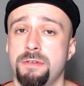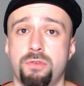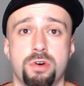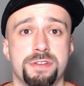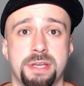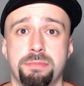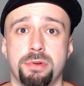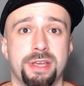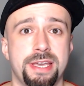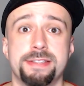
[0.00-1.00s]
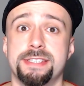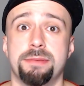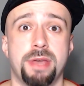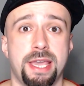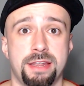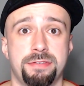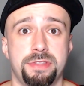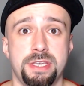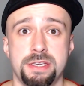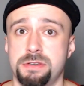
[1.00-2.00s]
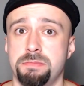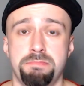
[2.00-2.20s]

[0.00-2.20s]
for example in some NFTs,